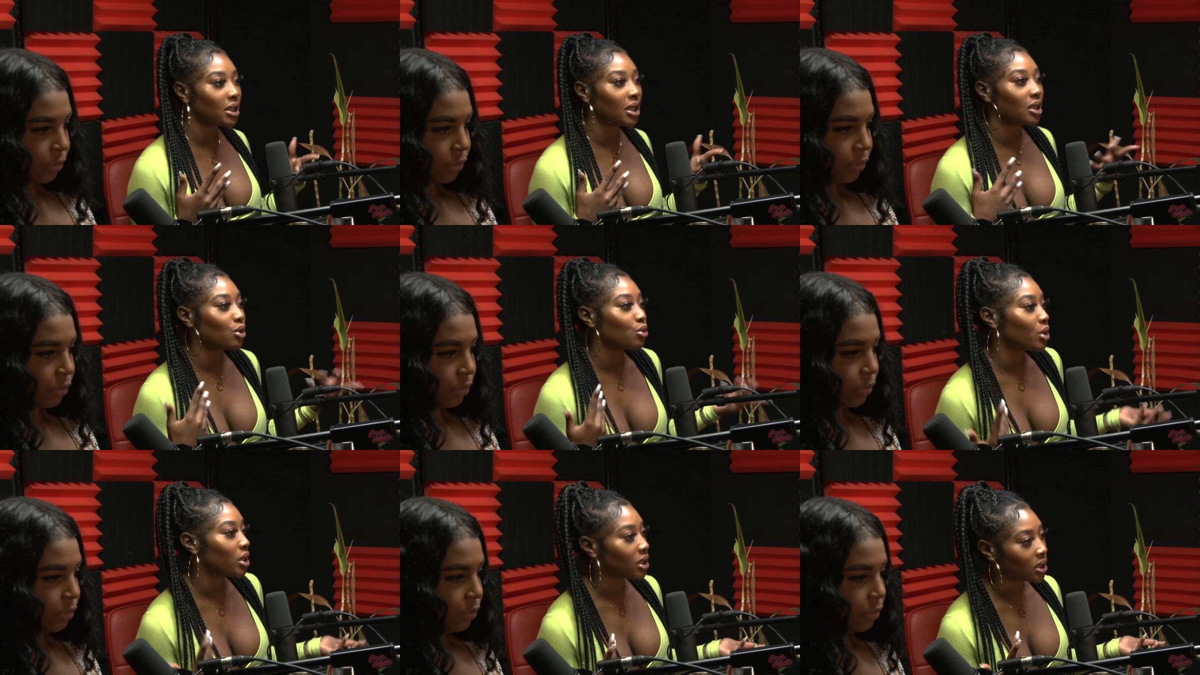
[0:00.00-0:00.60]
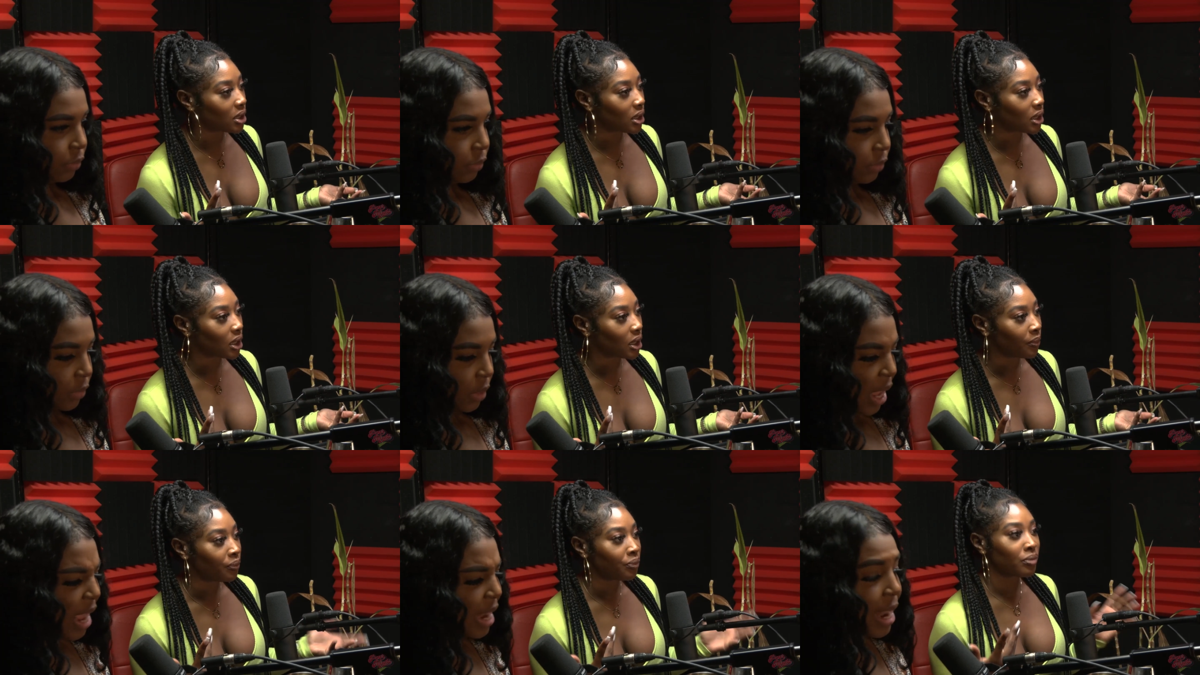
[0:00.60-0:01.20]
Speaker 1: think you
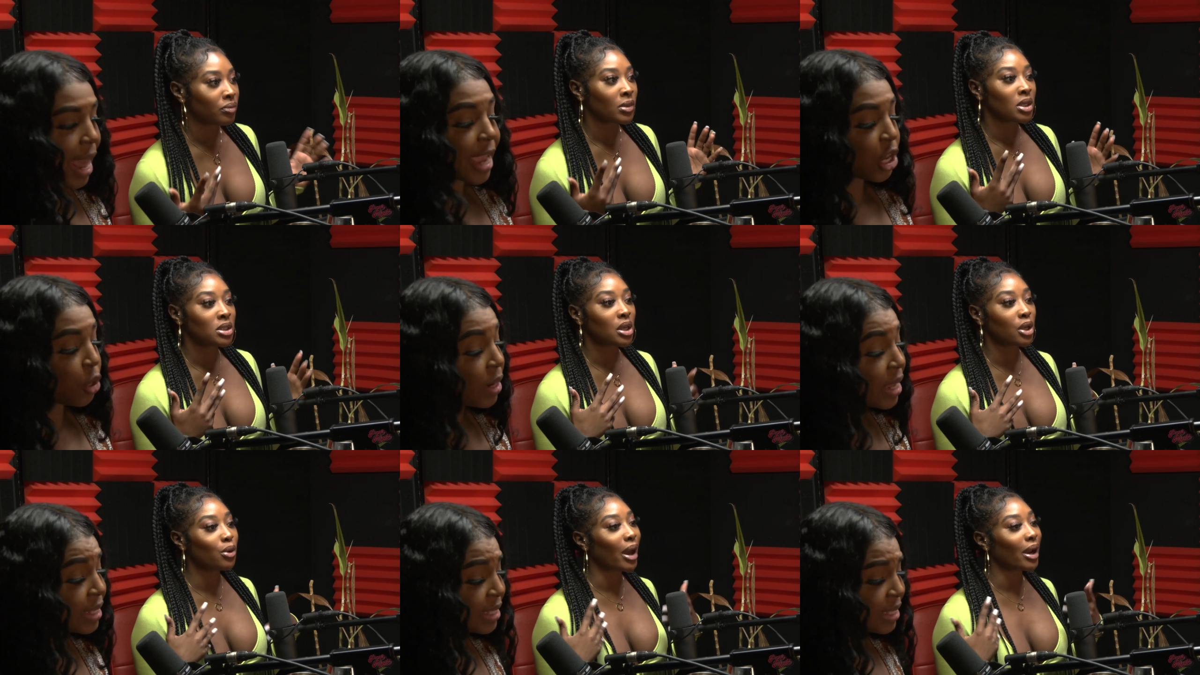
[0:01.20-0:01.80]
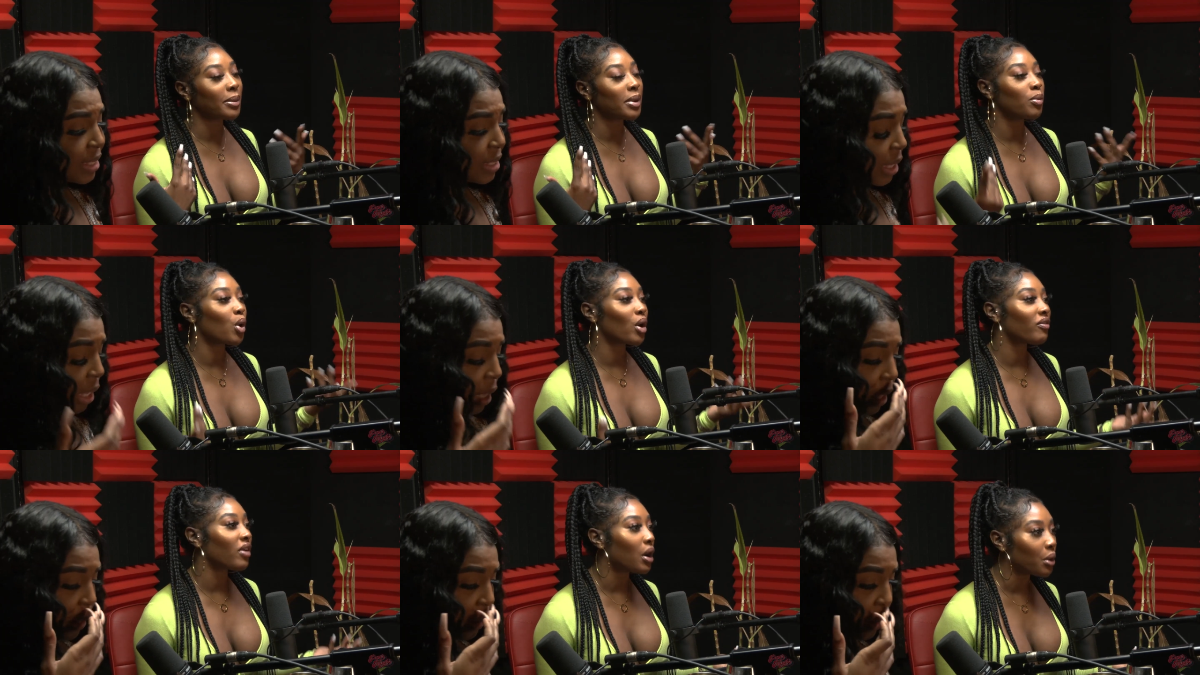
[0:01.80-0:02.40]
good. And like you, so you gotta be
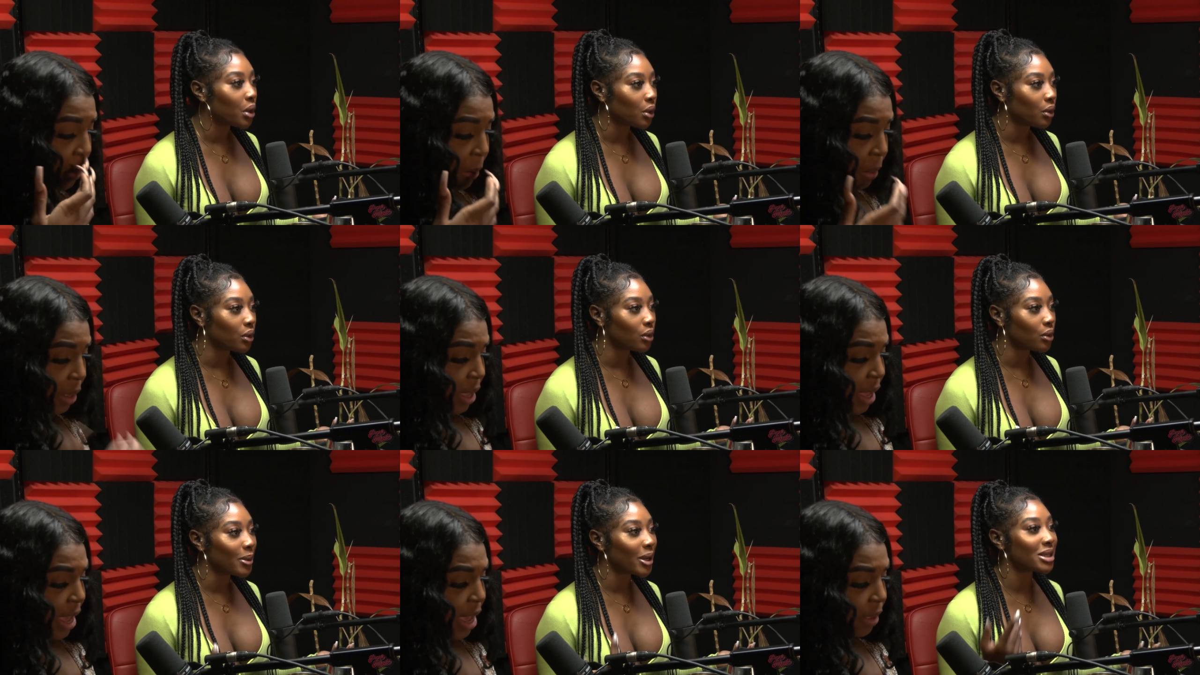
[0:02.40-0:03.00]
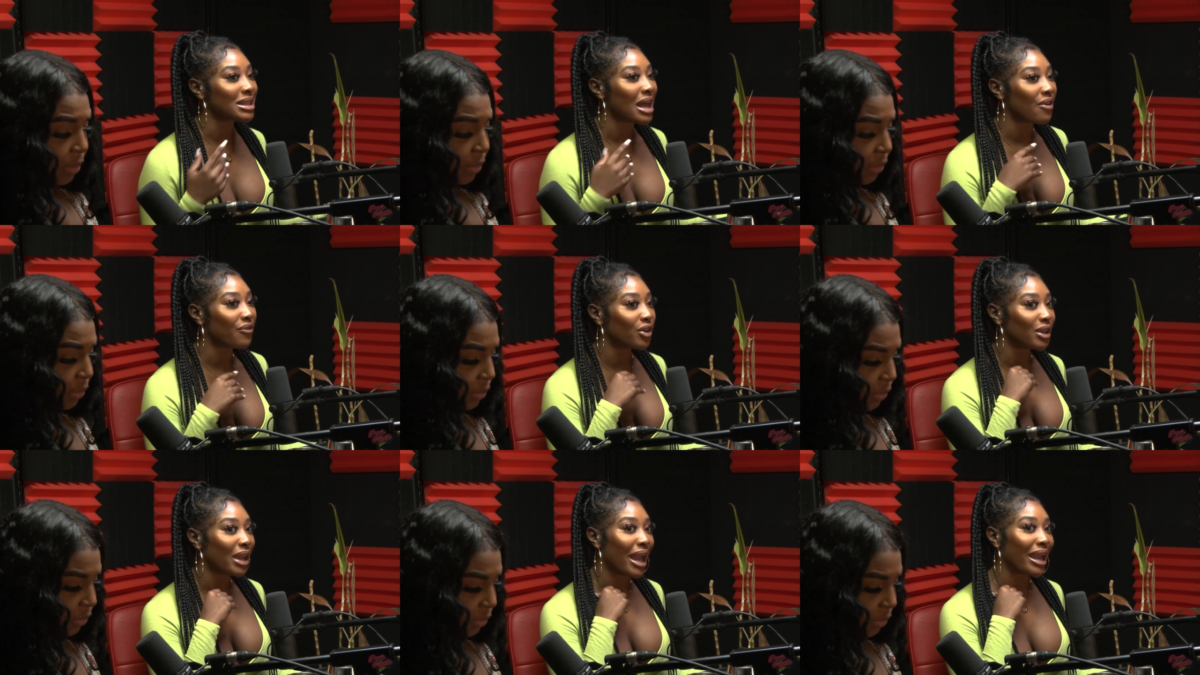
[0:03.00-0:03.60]
more vocal because I
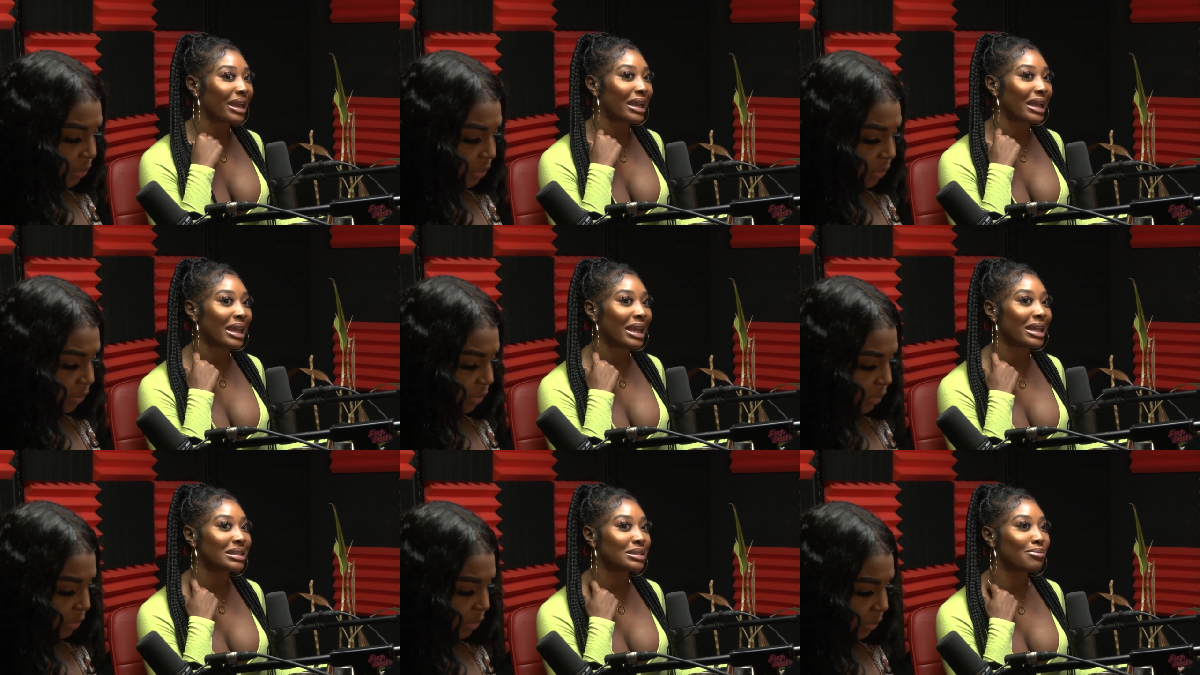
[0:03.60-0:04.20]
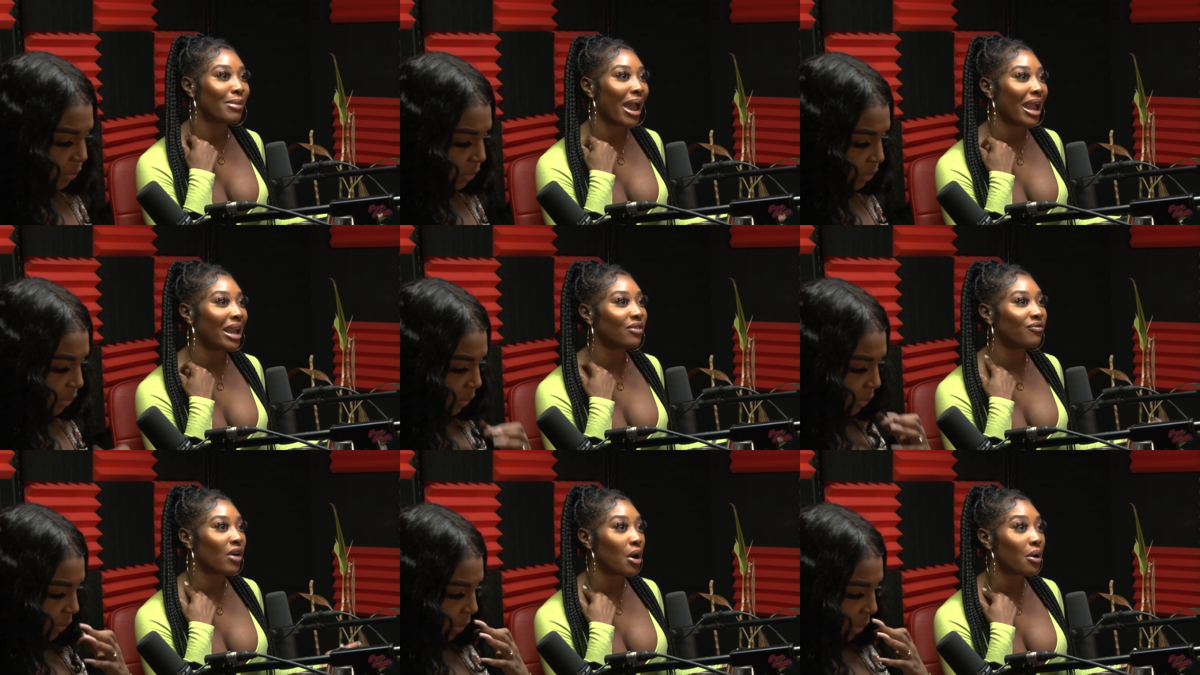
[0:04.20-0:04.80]
feel like his
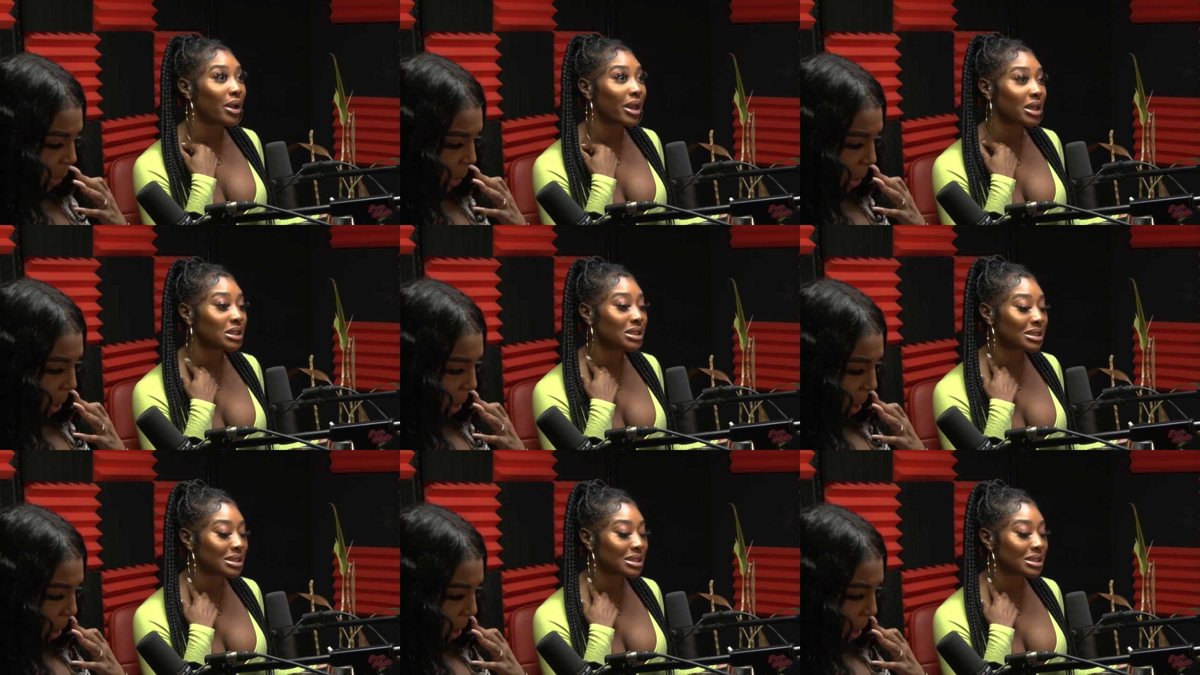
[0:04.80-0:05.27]
main focus,